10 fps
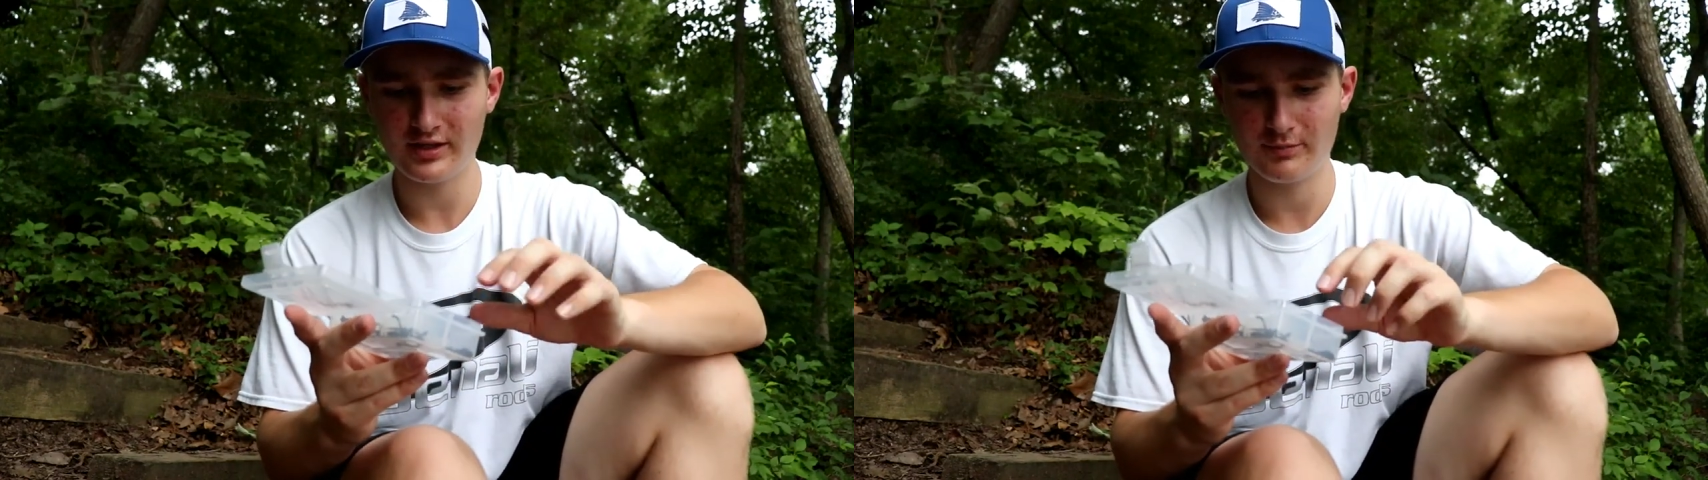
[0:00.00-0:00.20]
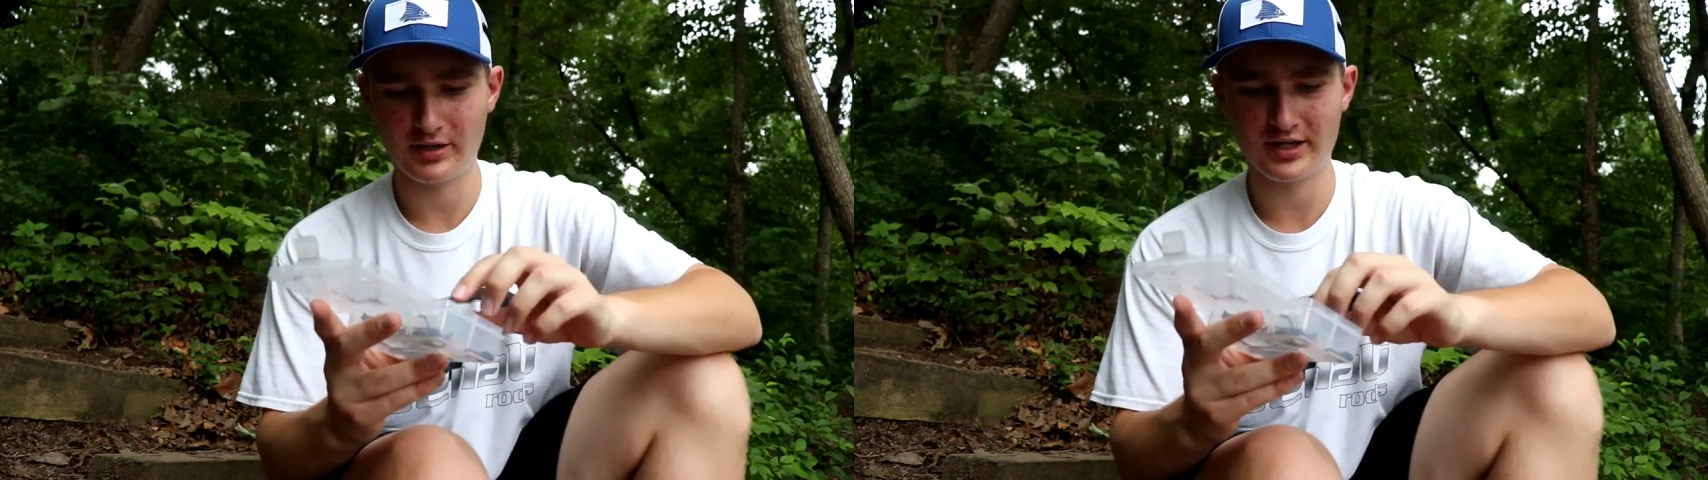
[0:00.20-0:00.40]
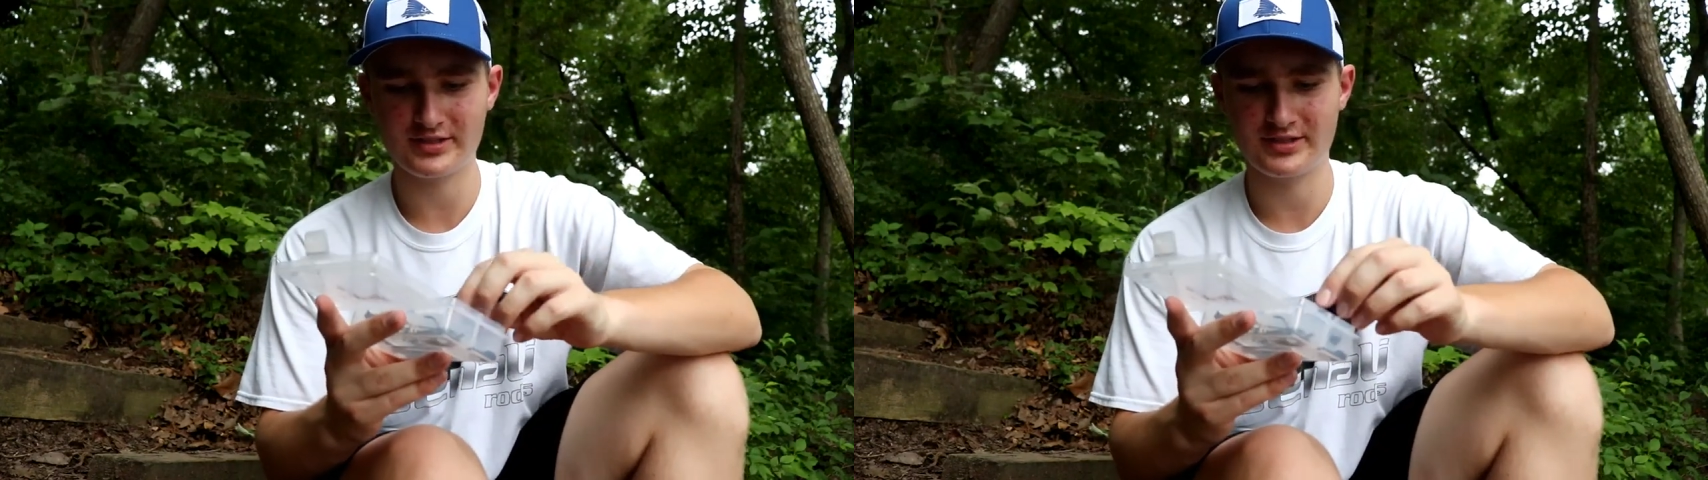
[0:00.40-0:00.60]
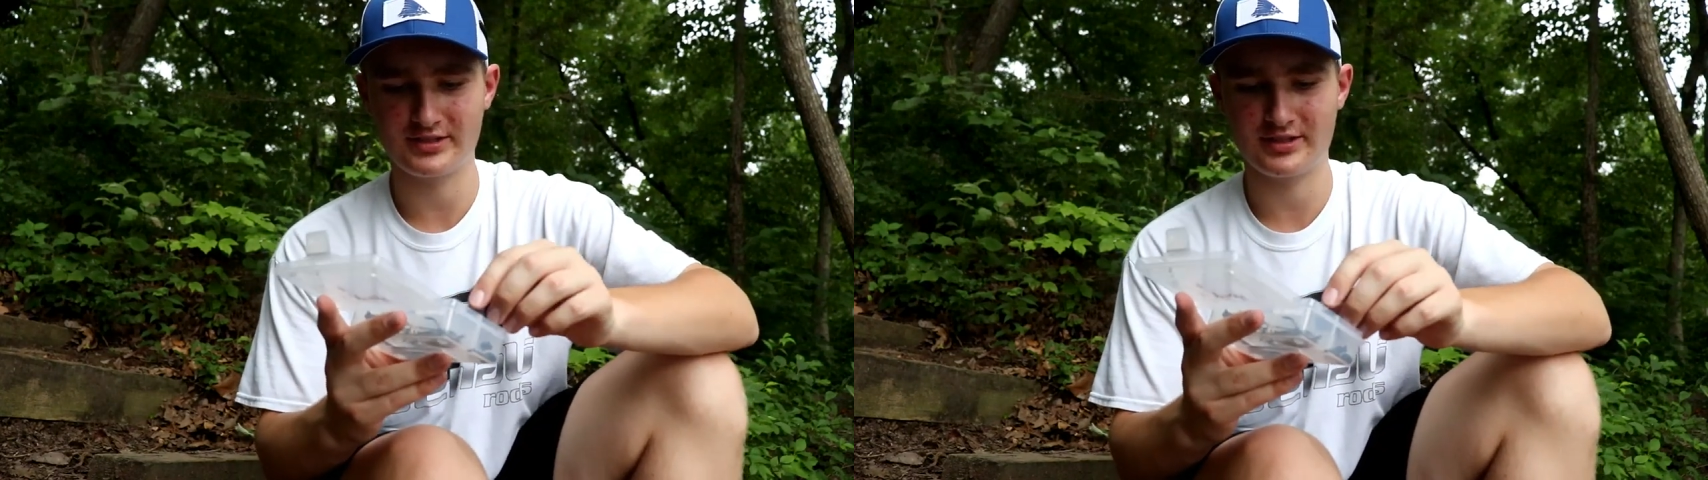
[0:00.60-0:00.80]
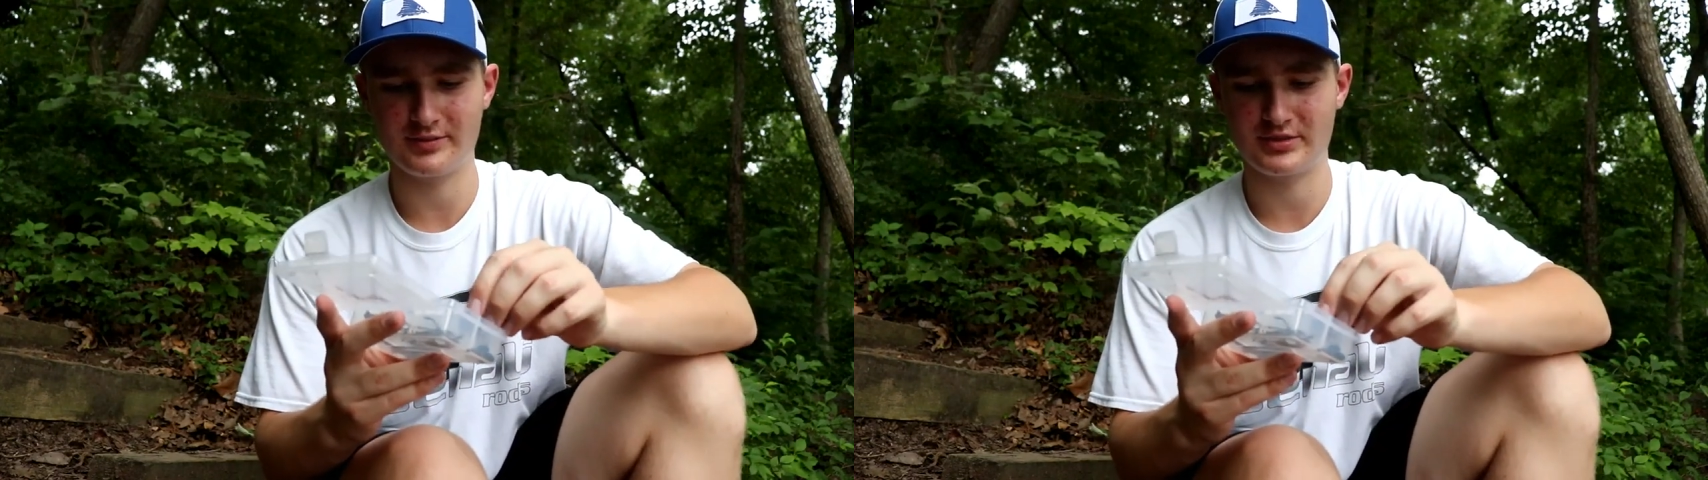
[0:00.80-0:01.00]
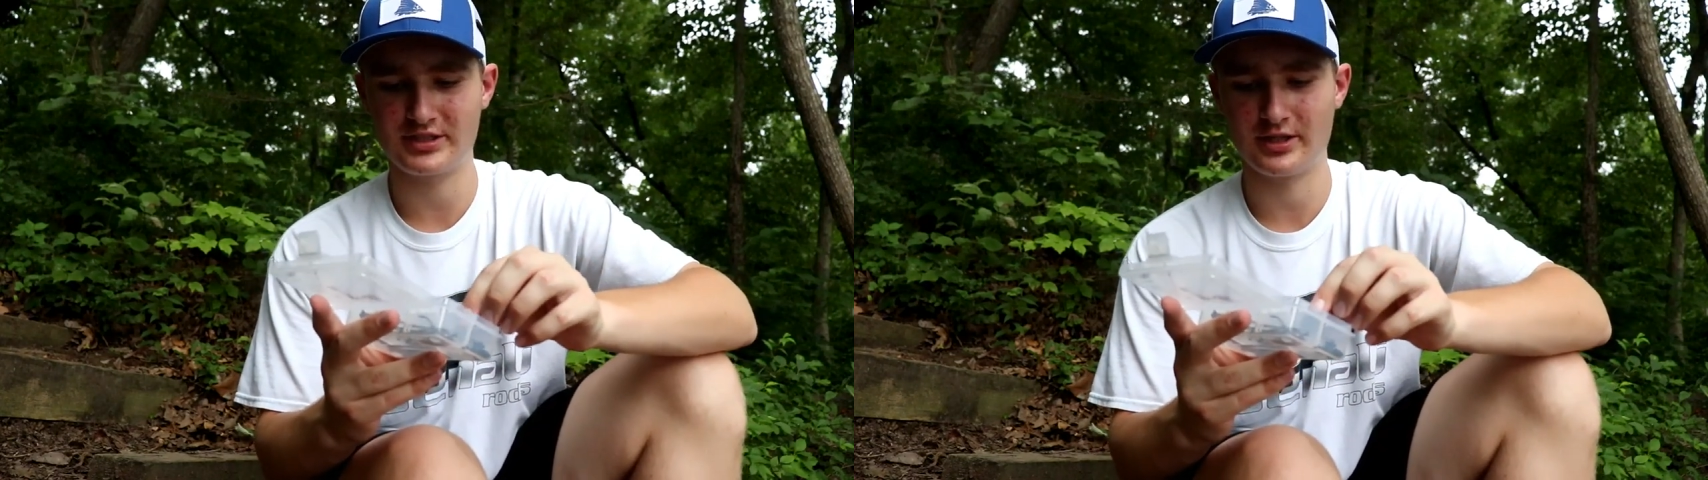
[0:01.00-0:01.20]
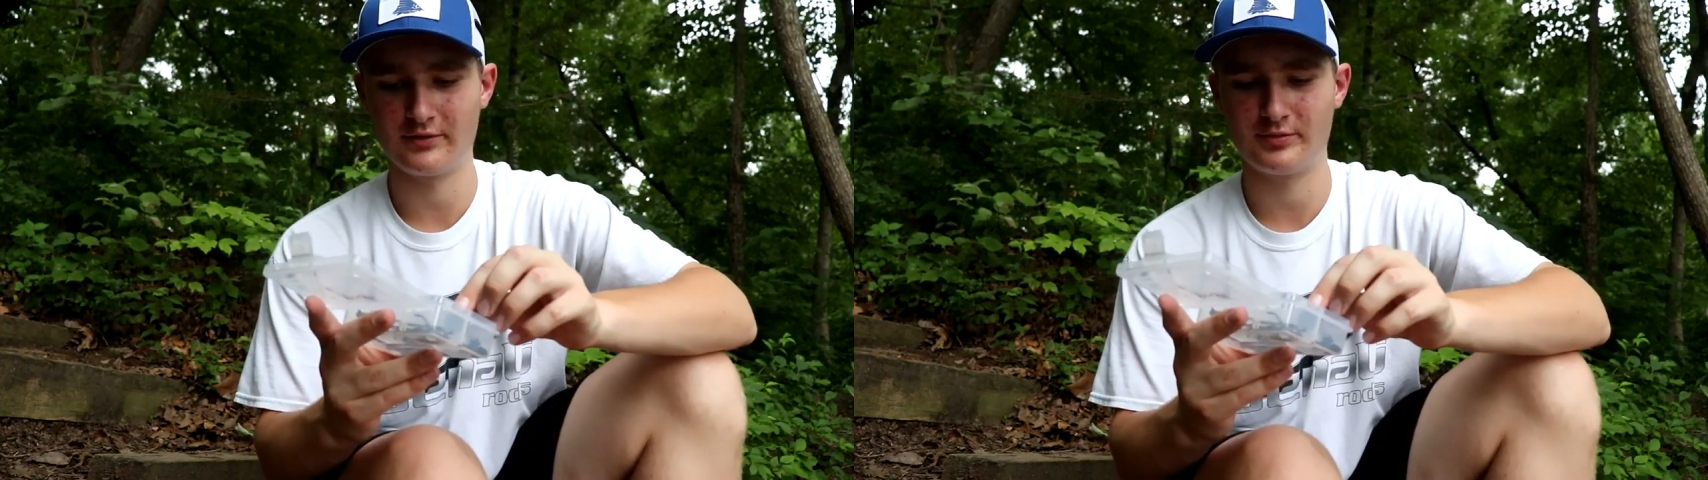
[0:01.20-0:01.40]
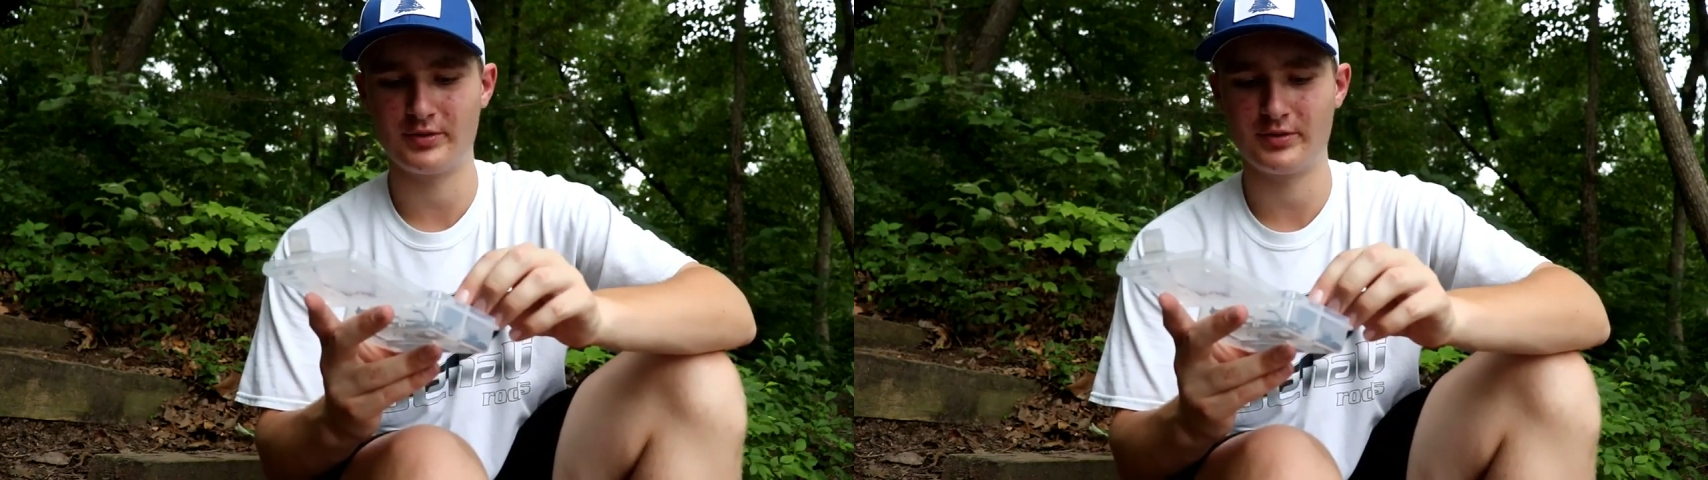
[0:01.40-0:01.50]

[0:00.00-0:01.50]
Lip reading: boxes themselves.